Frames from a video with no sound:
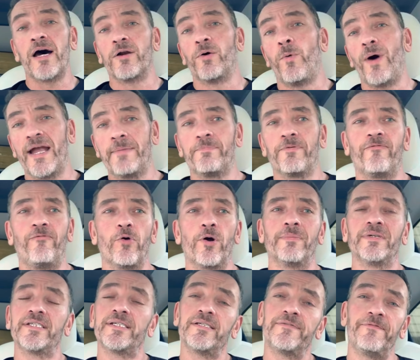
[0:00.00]
Y
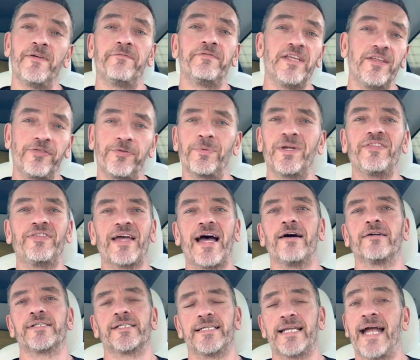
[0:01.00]
Performance is
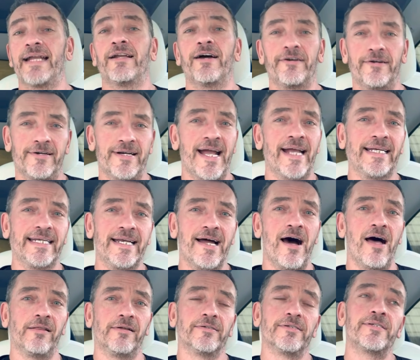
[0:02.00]

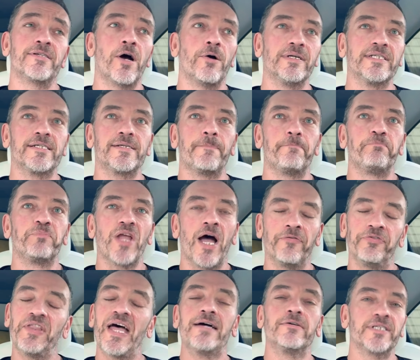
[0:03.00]
$53,990. So it's a
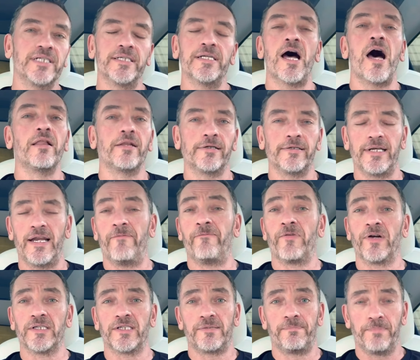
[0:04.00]
$1,000
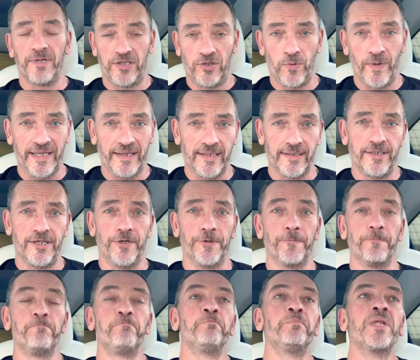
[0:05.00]
difference between the two.
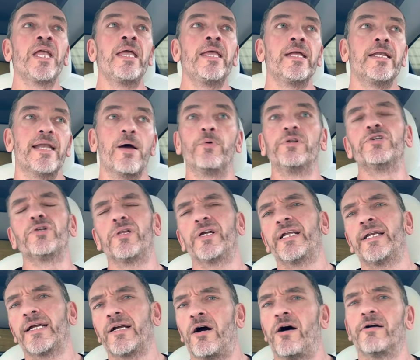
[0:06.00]
Now, when you're
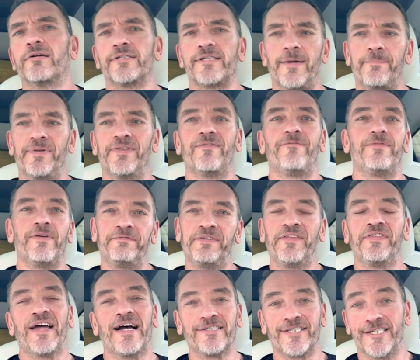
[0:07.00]
looking at cars up in the
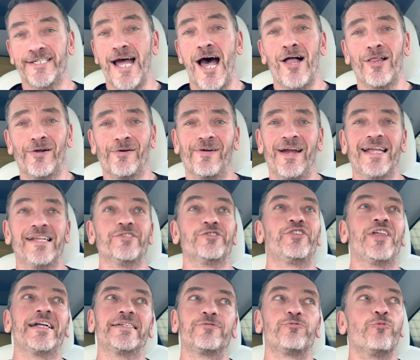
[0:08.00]
$50,000 range,
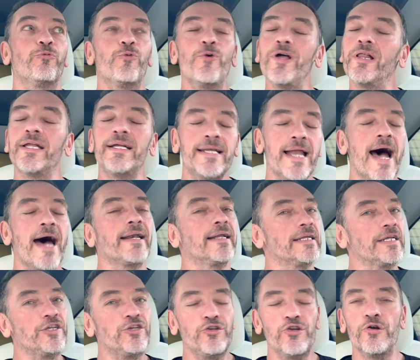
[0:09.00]
that's really not a
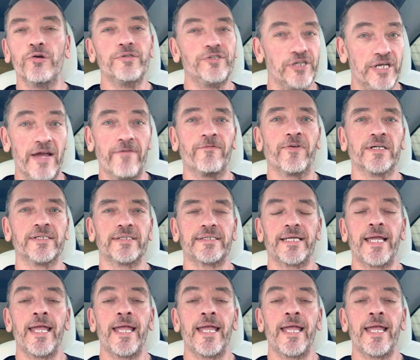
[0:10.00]
huge difference.